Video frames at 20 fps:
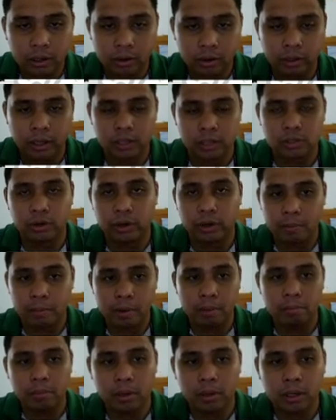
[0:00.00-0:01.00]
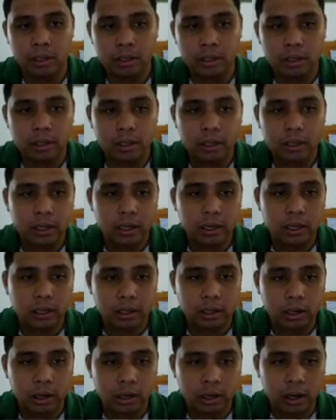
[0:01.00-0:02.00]
Okay, so remember,
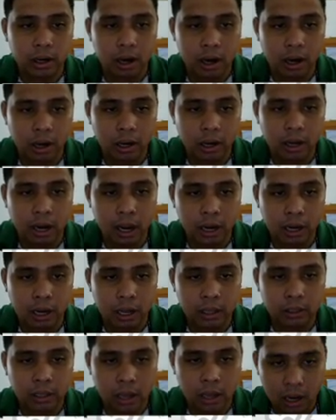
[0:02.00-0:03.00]
there are a lot